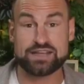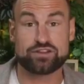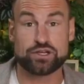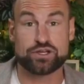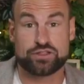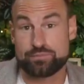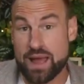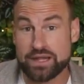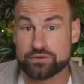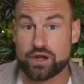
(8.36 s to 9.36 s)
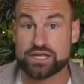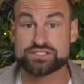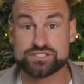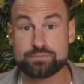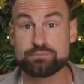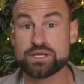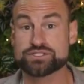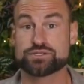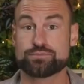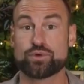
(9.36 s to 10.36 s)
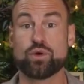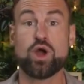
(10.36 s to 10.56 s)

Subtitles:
have a look at the Panerai Submersible